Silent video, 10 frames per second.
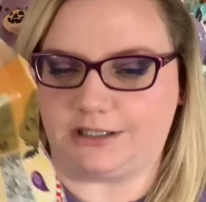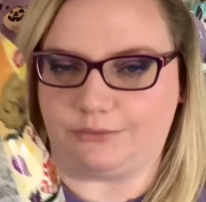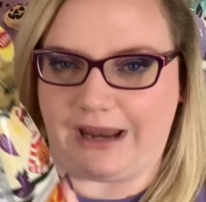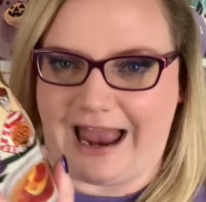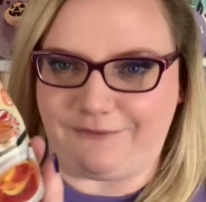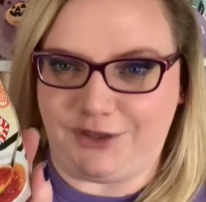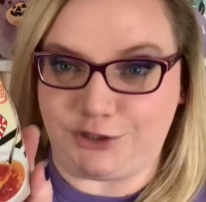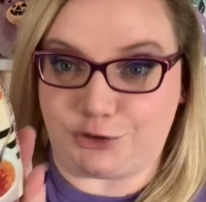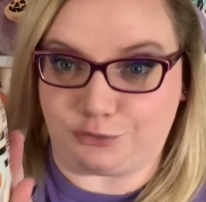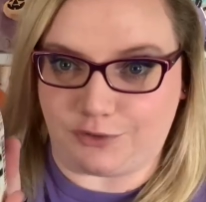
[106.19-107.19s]
So we have the
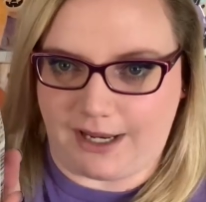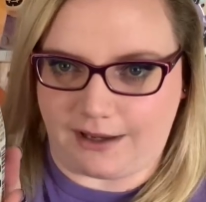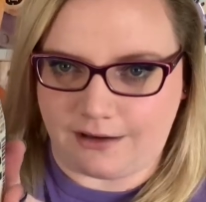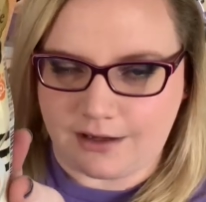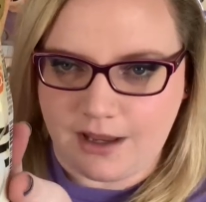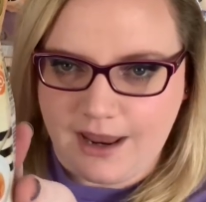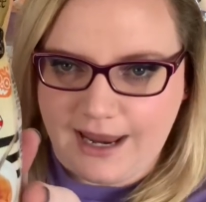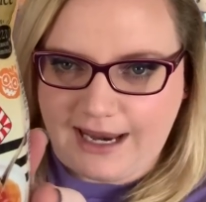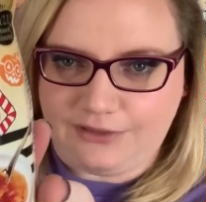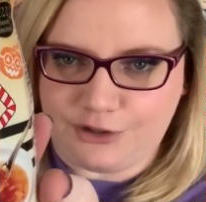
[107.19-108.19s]
drink,
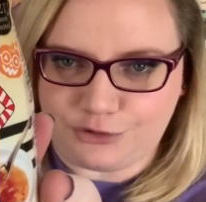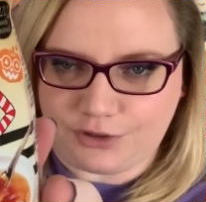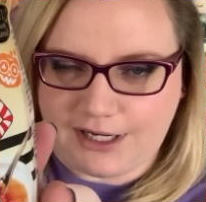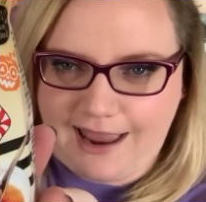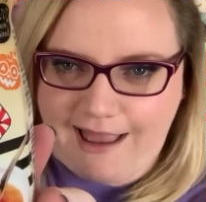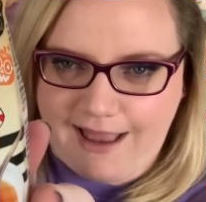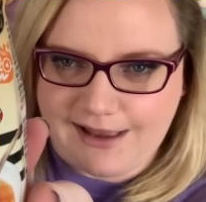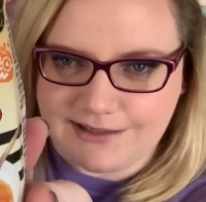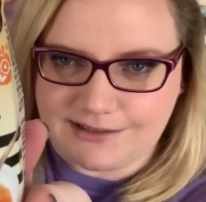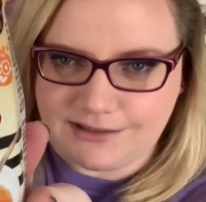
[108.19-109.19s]
and the drink
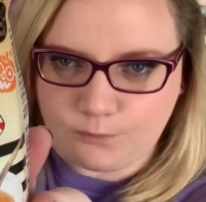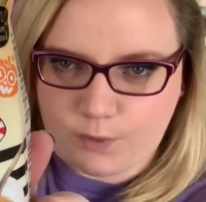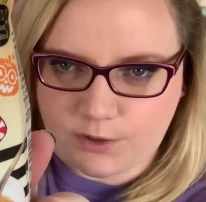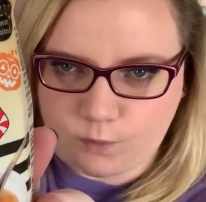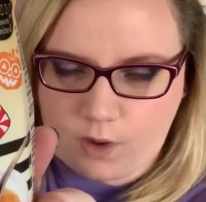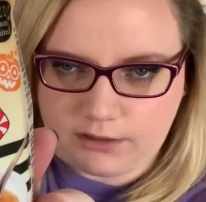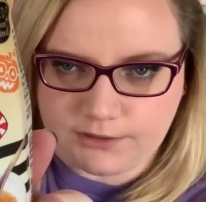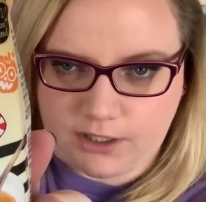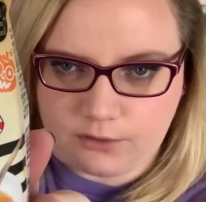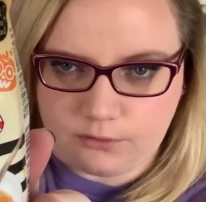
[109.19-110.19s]
has Where's
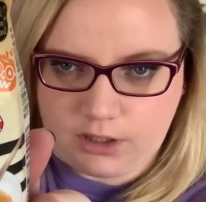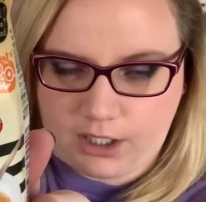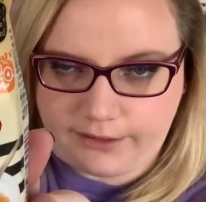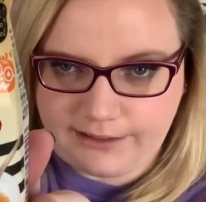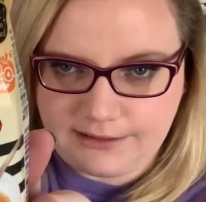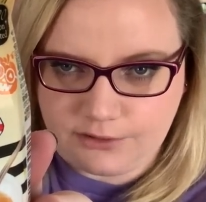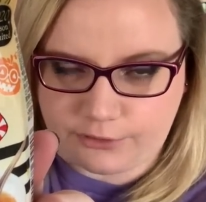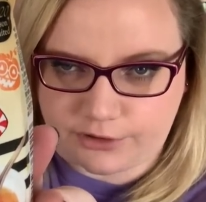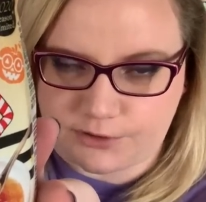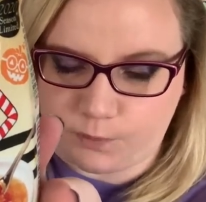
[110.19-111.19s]
Waldo on it,
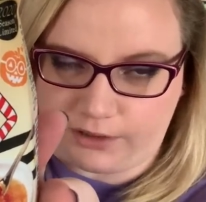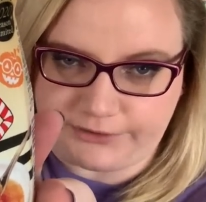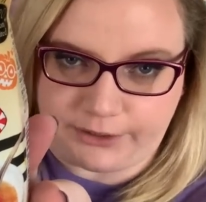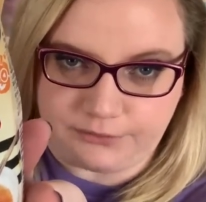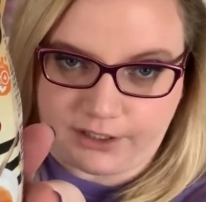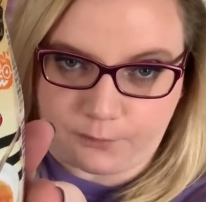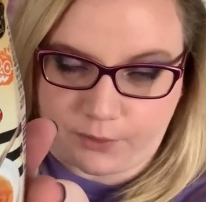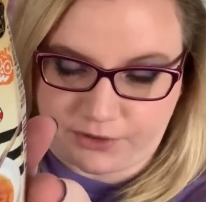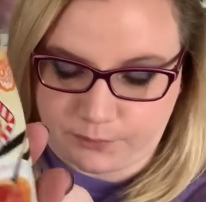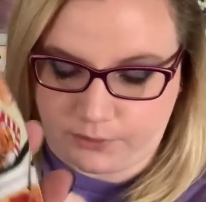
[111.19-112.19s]
or just Waldo, not Where's